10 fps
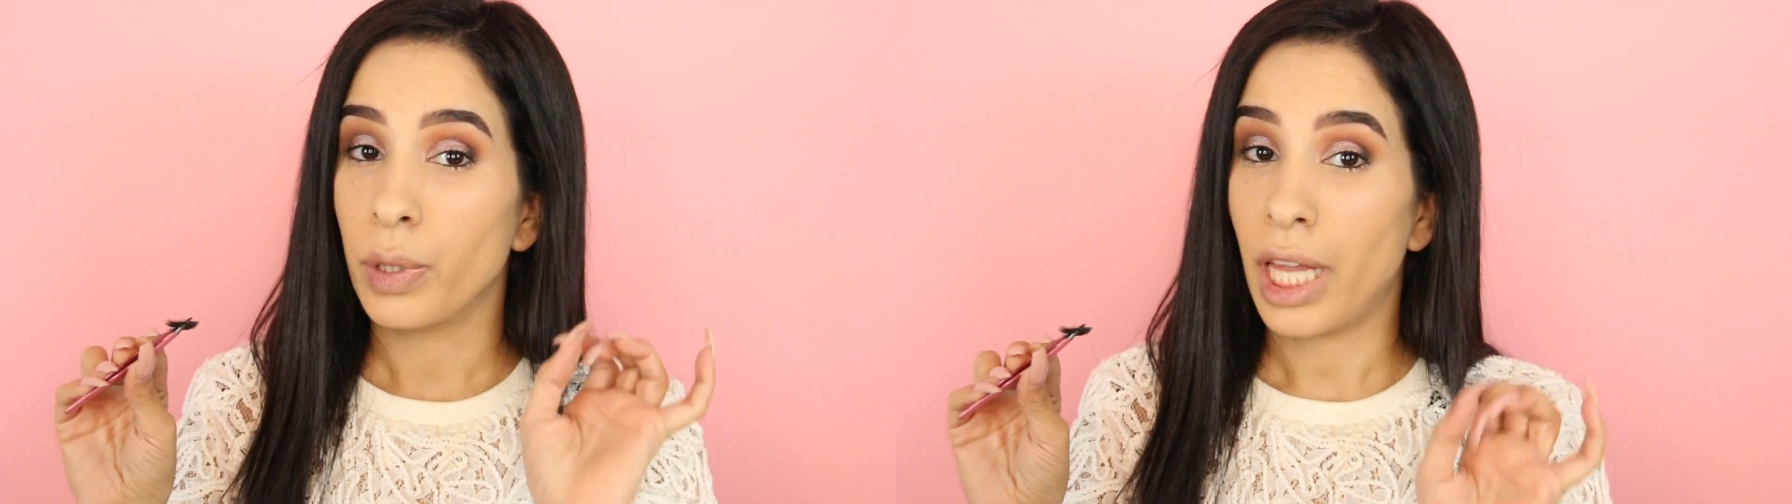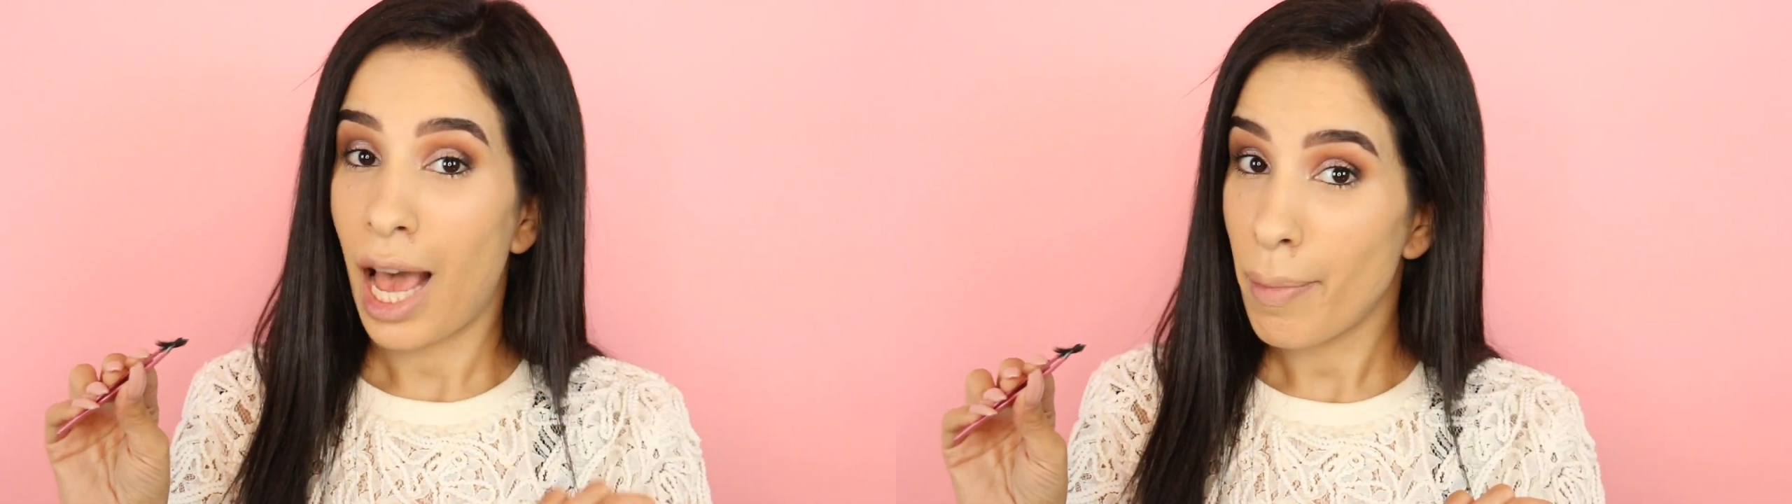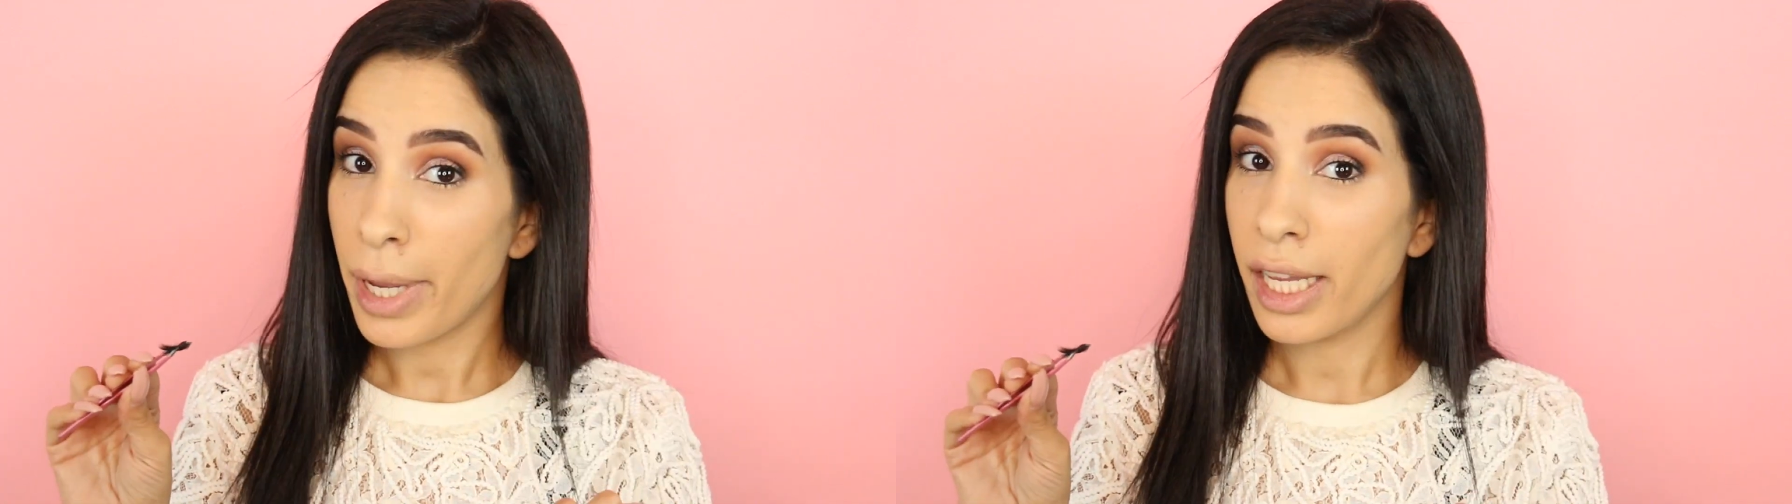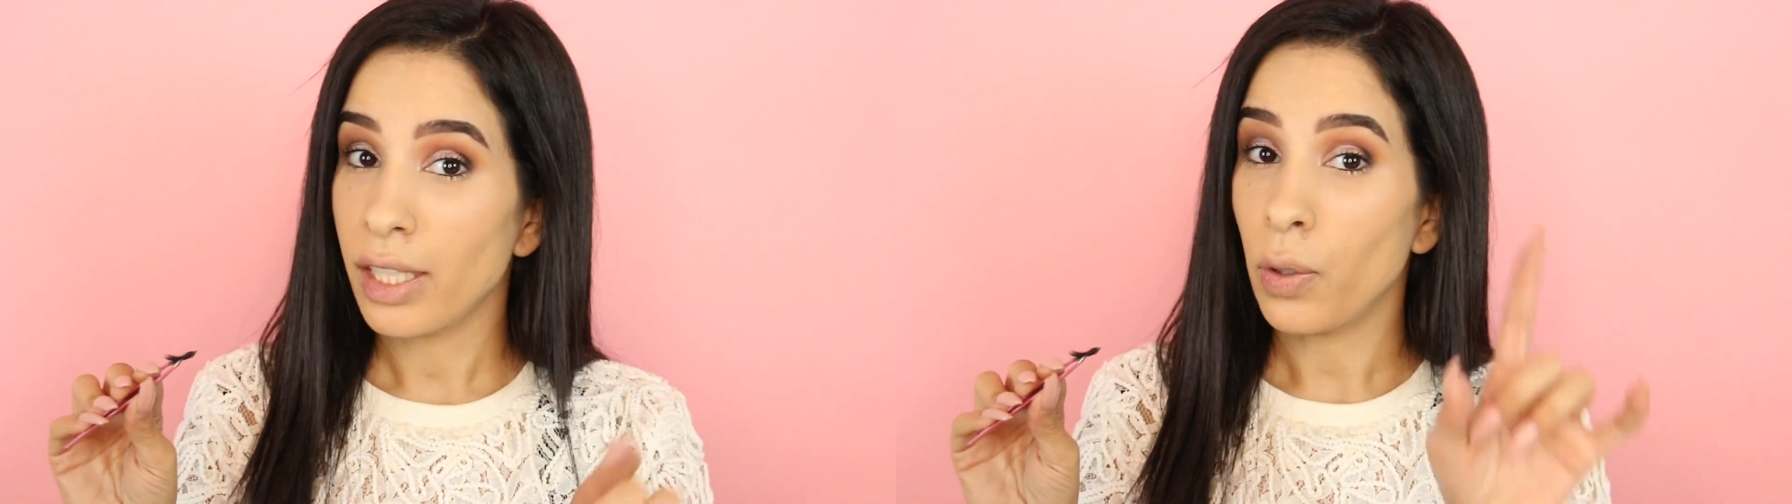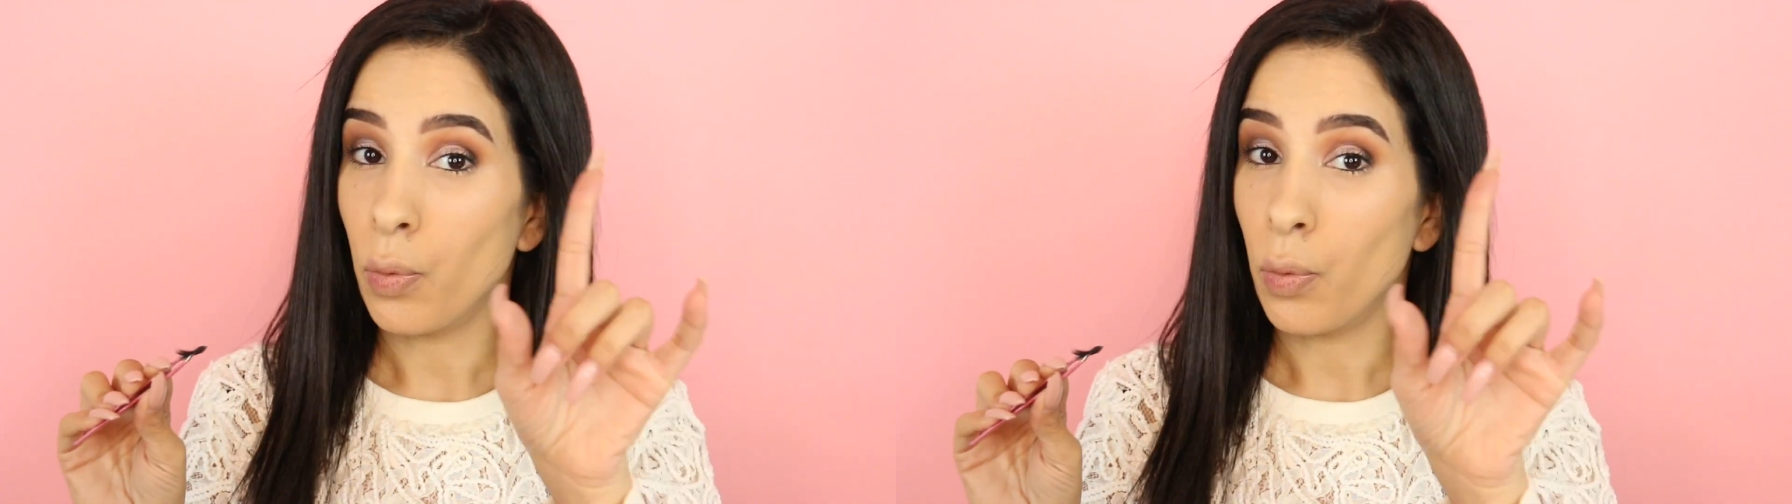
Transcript: will happen.